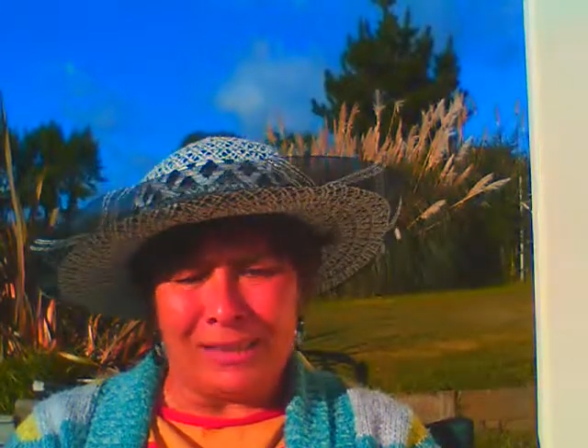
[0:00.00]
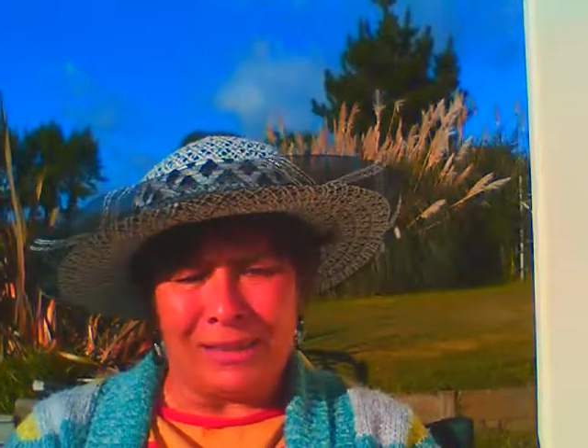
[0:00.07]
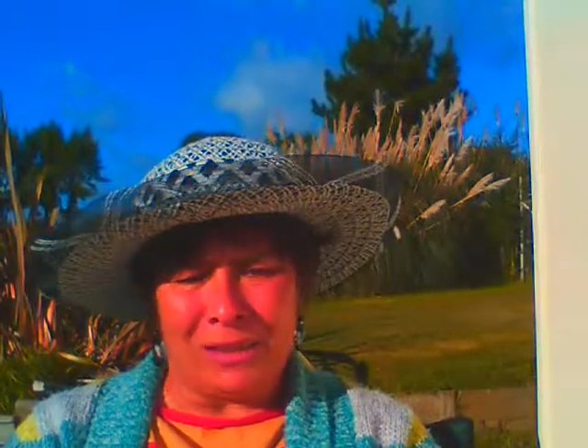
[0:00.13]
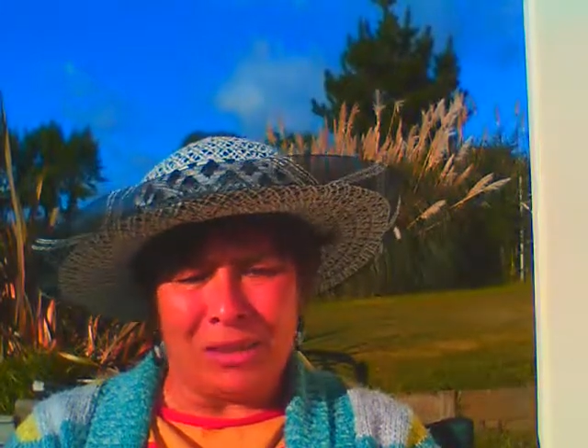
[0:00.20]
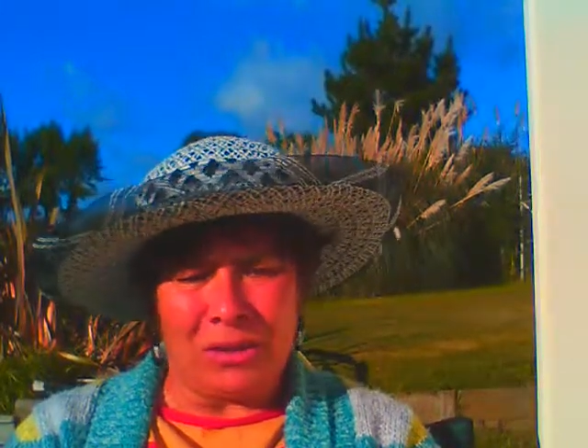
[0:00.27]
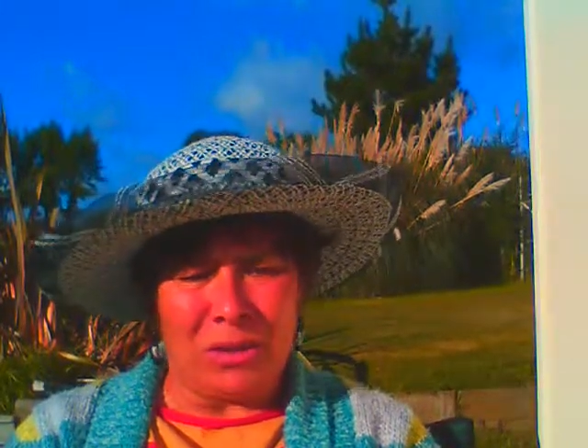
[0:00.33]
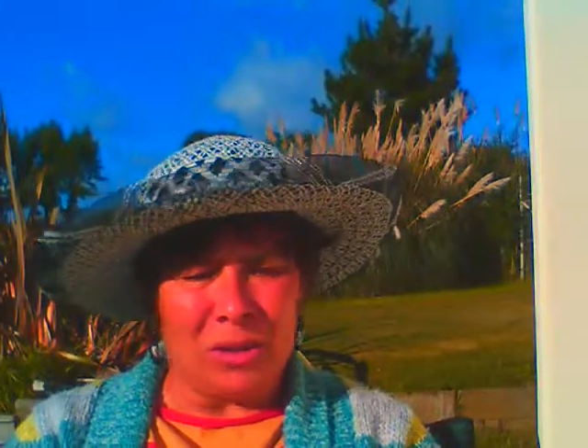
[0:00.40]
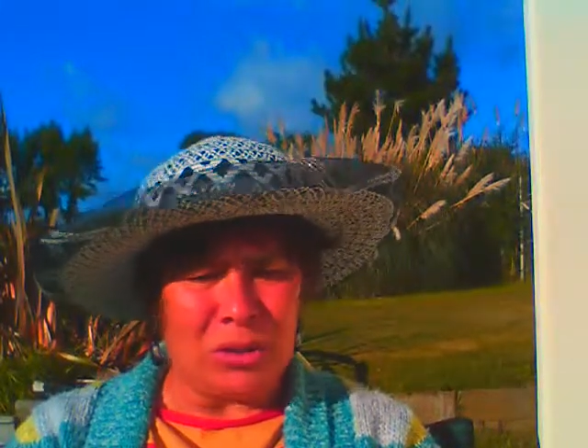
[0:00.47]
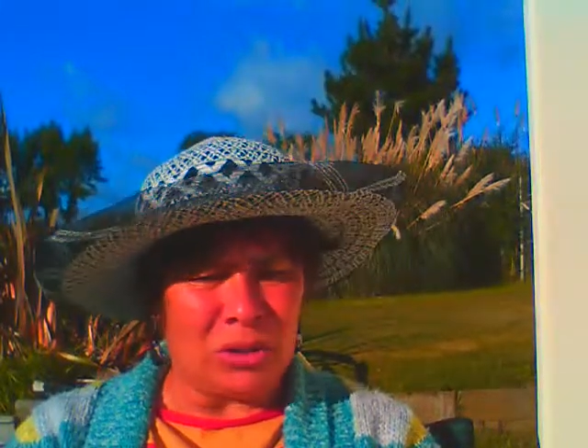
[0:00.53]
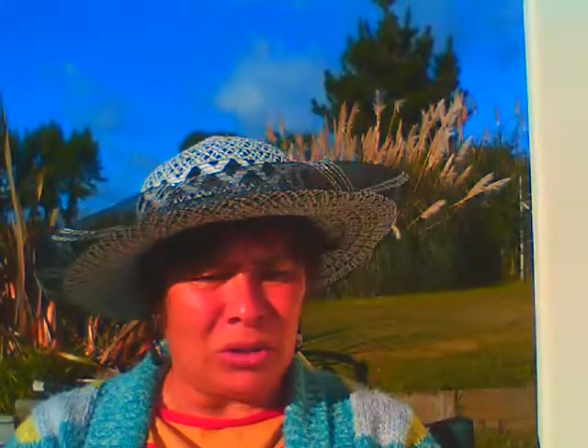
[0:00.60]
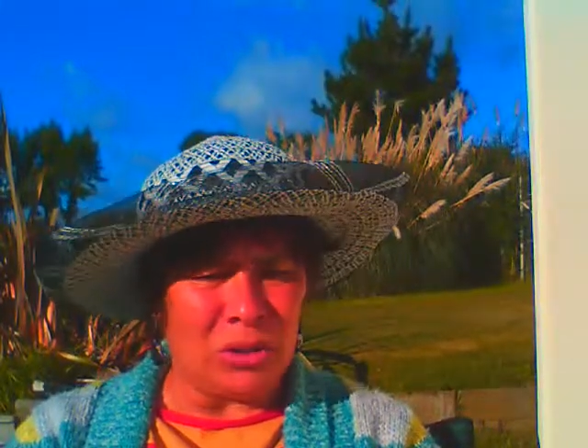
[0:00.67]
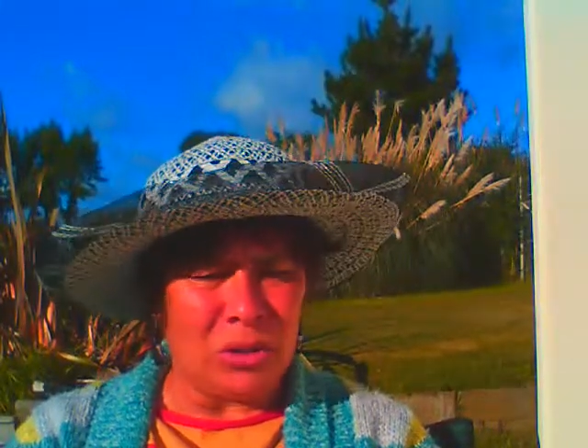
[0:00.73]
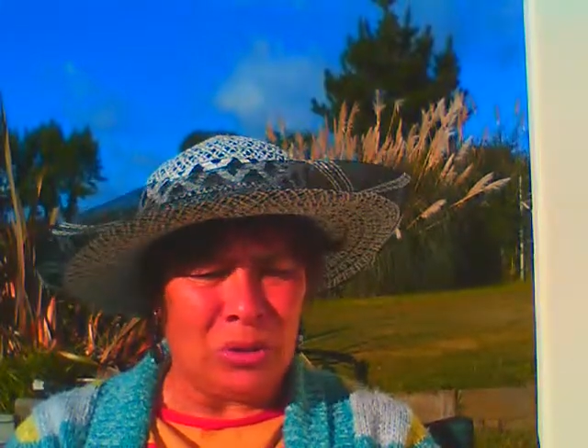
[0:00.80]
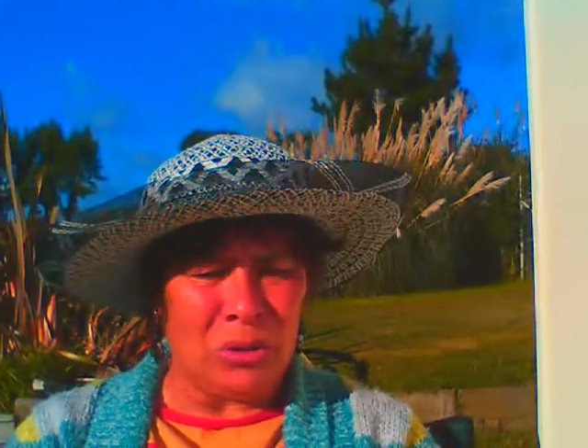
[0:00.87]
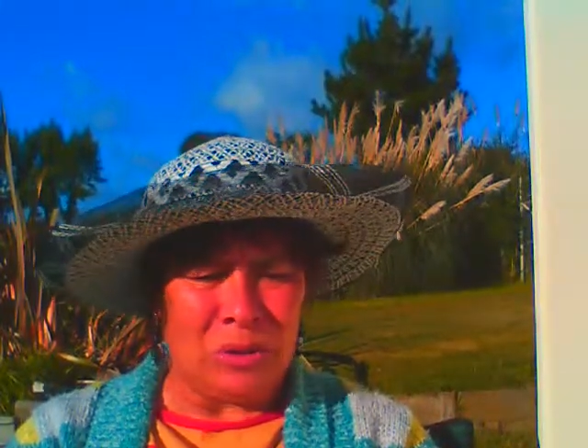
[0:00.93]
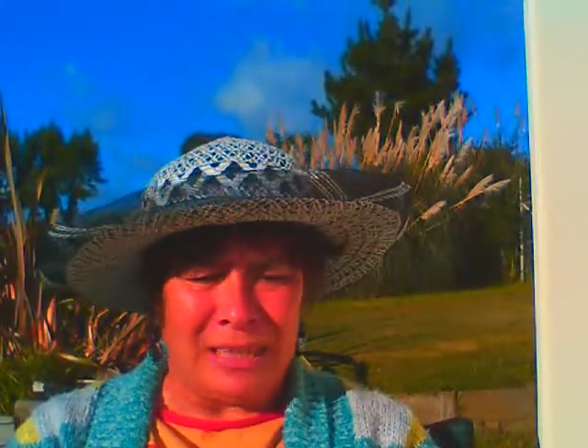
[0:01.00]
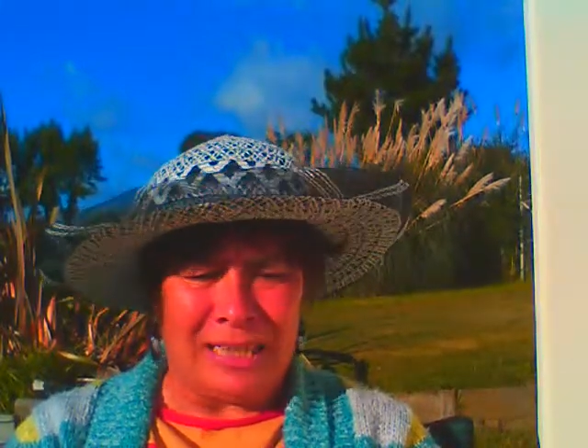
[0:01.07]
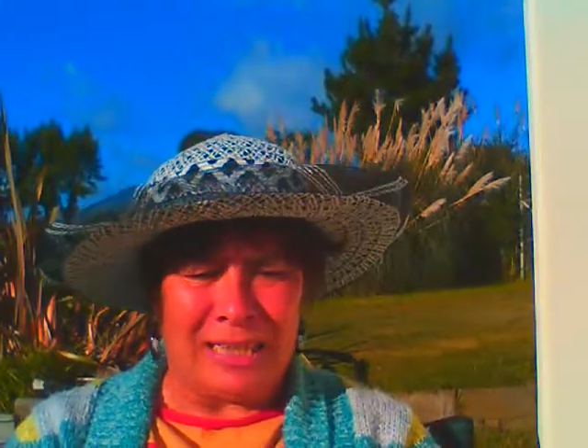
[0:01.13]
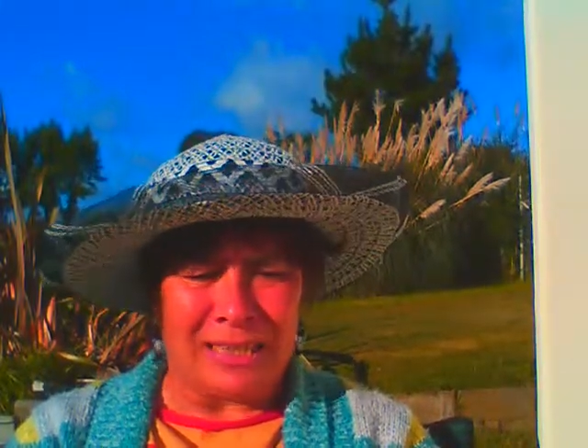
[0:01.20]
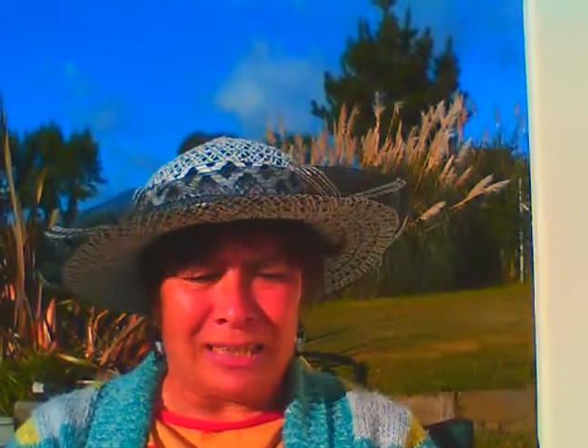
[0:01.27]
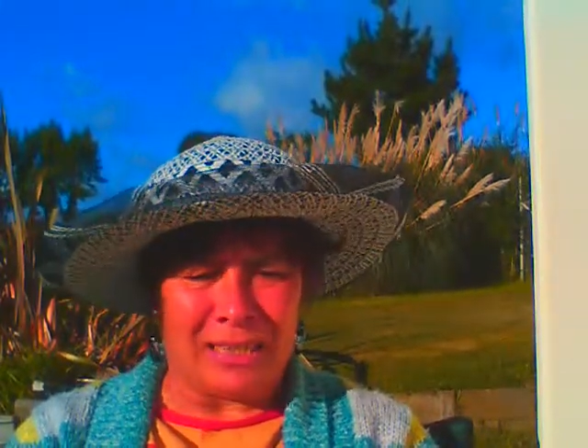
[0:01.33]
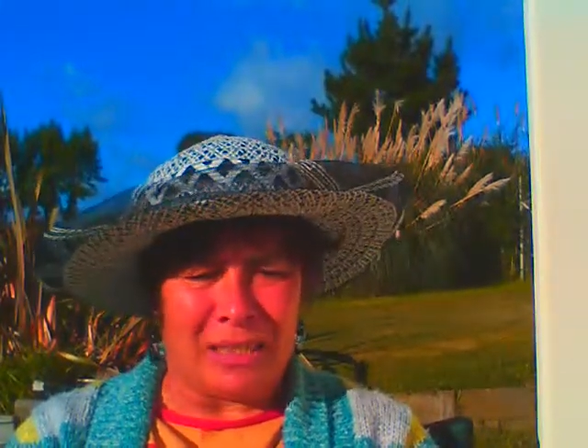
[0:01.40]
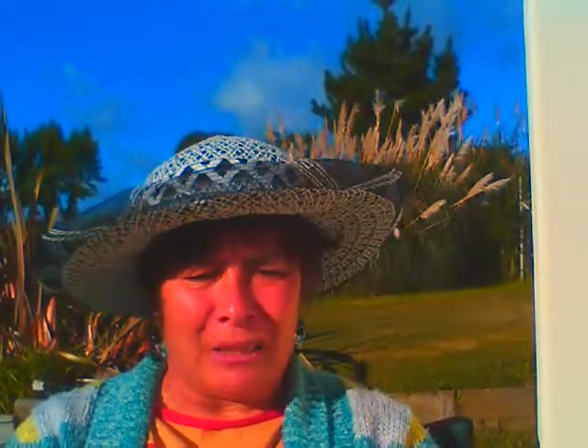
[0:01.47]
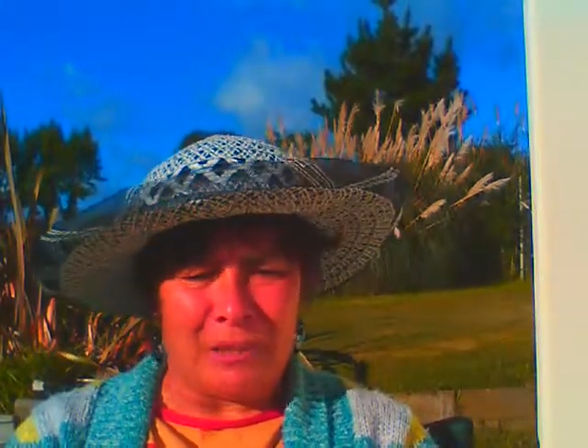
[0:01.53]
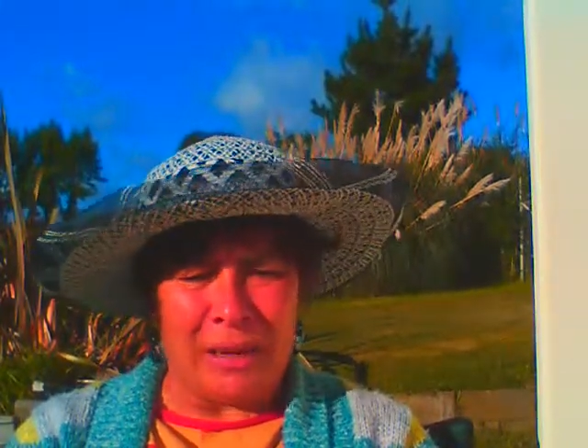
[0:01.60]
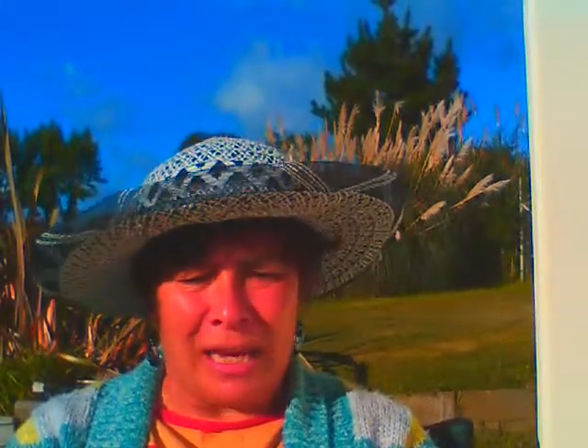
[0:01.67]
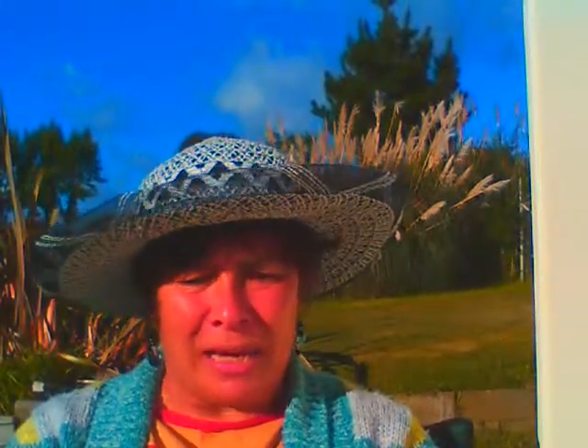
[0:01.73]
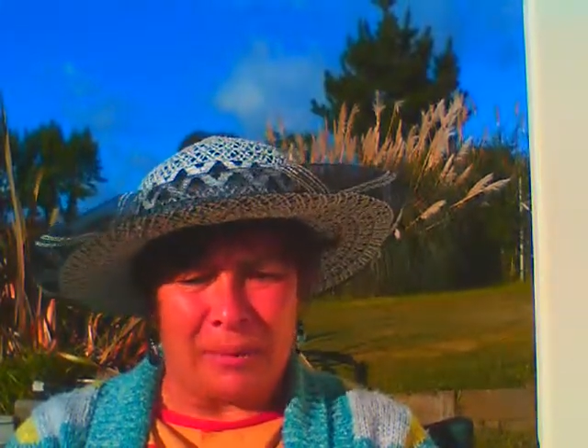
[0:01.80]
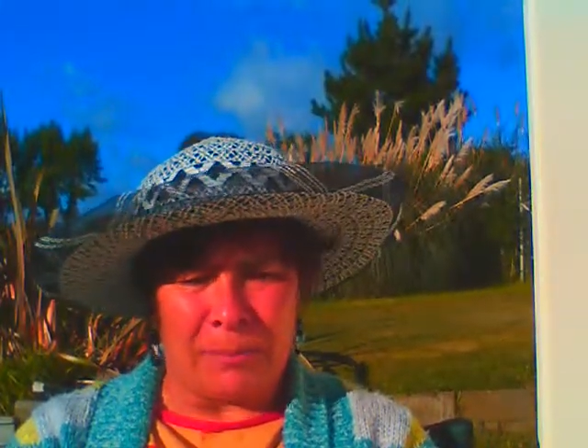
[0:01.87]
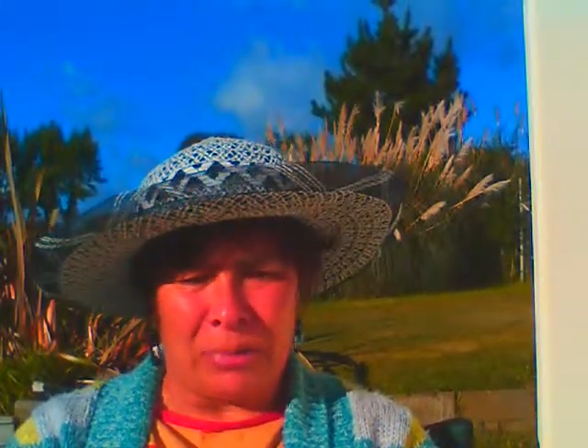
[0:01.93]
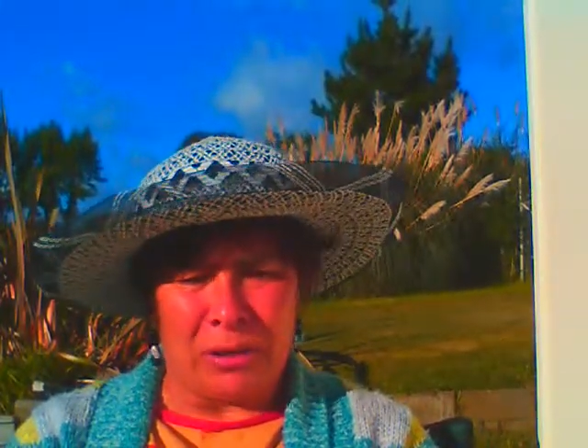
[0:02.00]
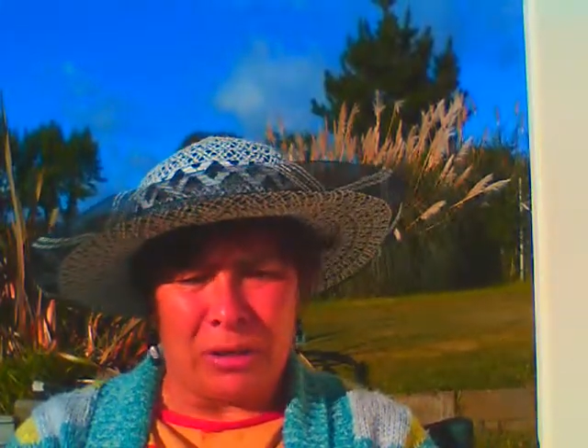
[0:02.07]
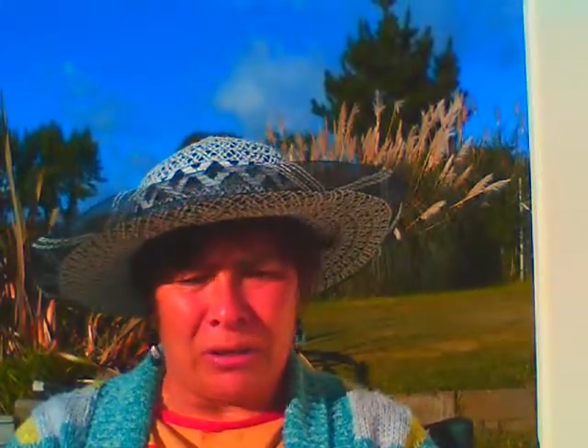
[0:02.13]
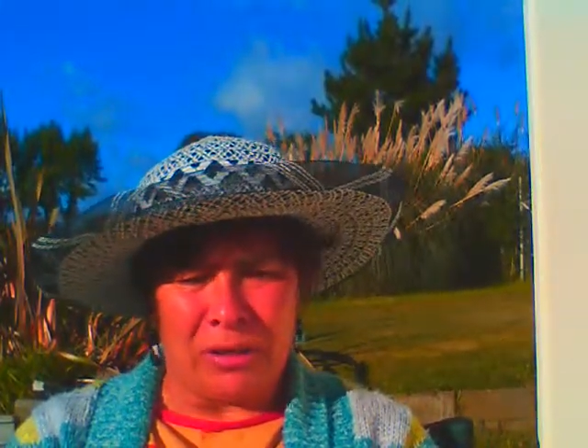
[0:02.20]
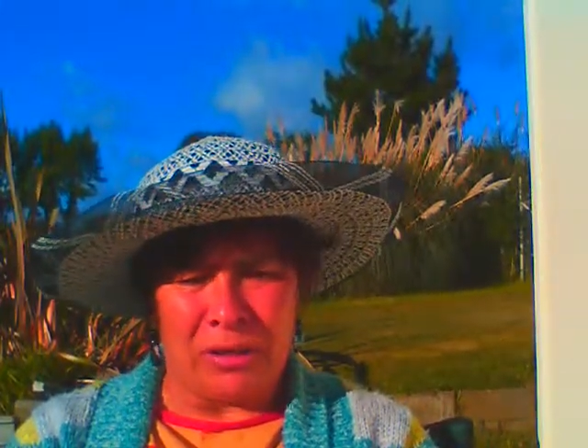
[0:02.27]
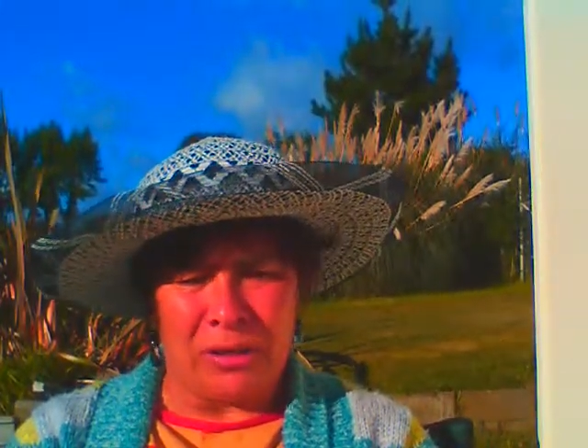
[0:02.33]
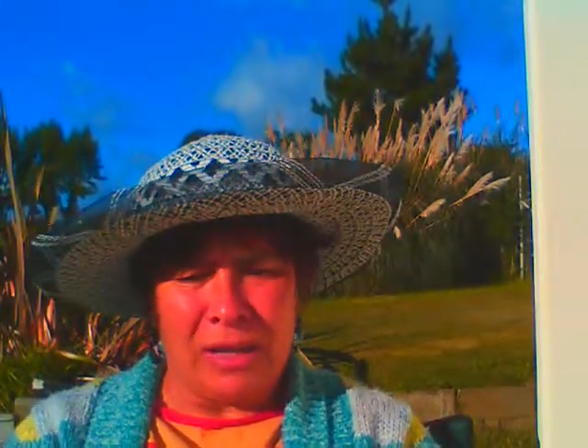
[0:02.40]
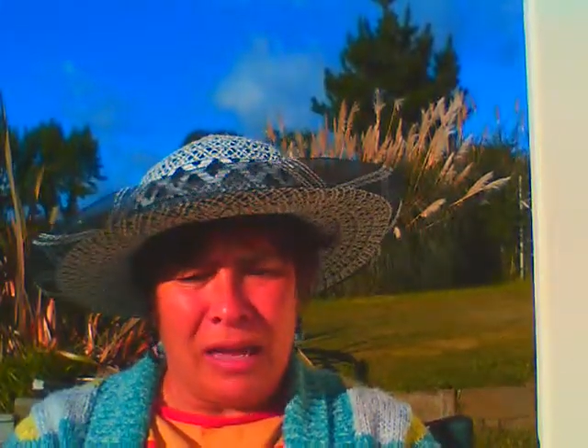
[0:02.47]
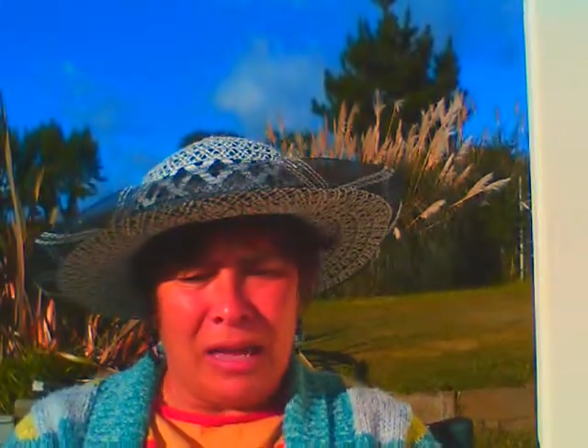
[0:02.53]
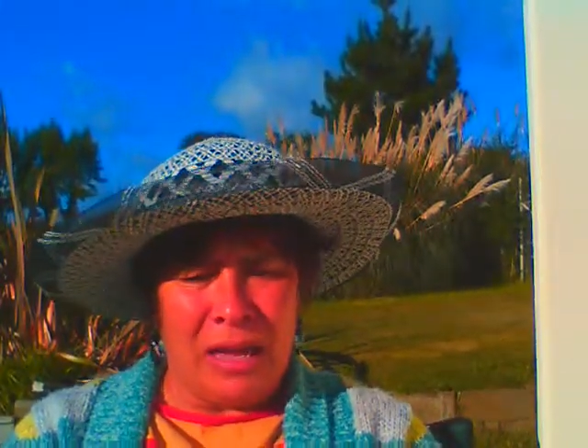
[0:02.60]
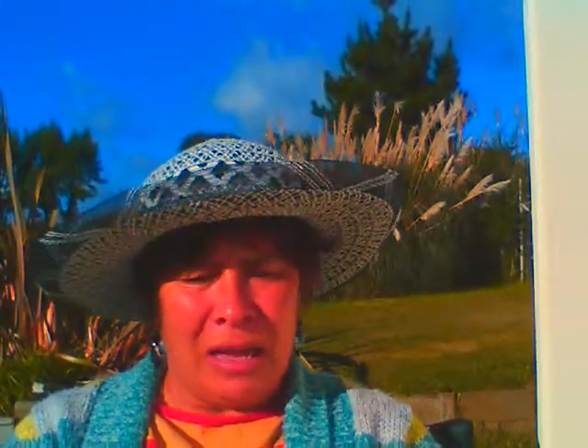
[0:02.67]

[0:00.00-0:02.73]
It's got two legs and the back broken.